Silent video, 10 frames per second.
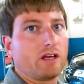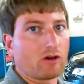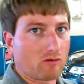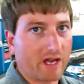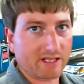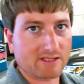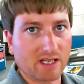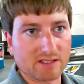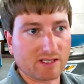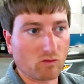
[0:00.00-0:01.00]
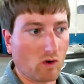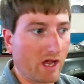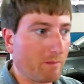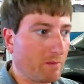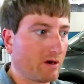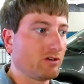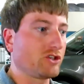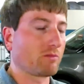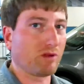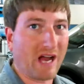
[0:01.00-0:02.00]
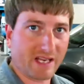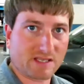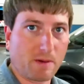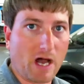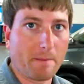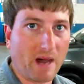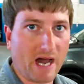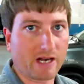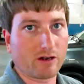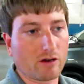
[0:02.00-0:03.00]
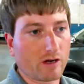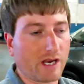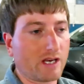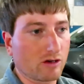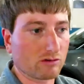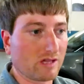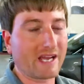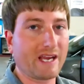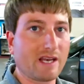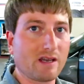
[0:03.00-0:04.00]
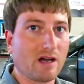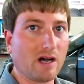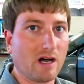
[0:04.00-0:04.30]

your rain sensing wipers, your blind spot monitoring, your lane